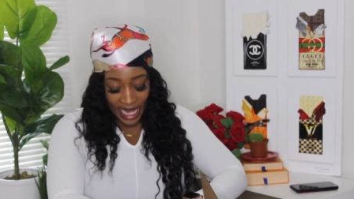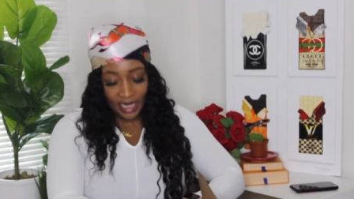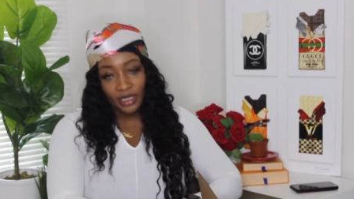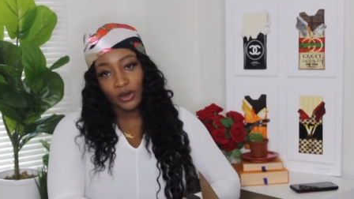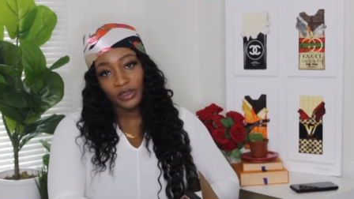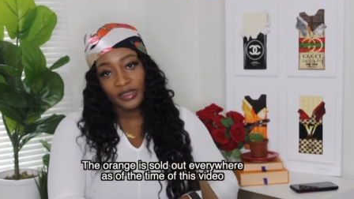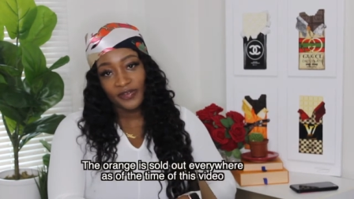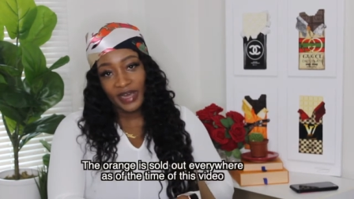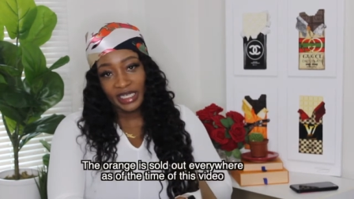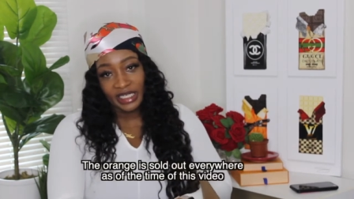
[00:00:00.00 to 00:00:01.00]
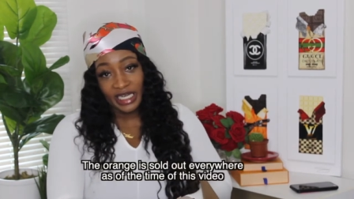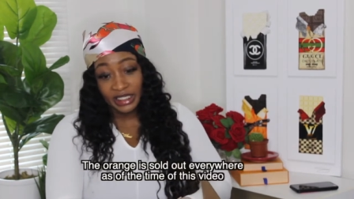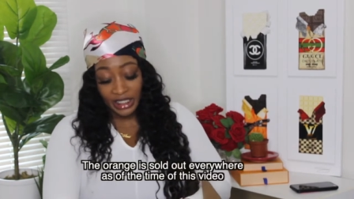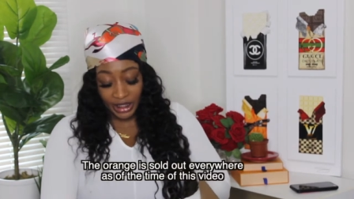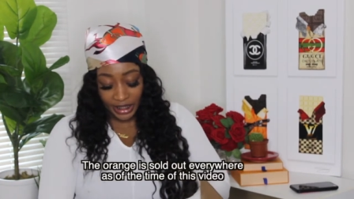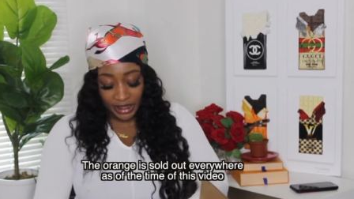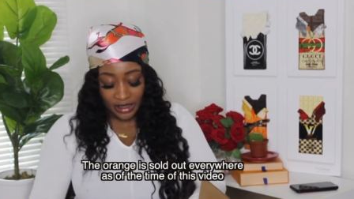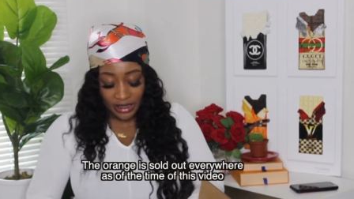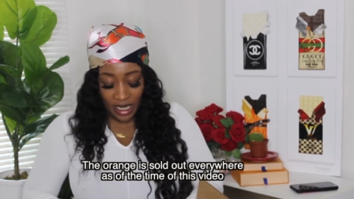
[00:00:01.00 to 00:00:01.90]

I could only find it at Dillard's.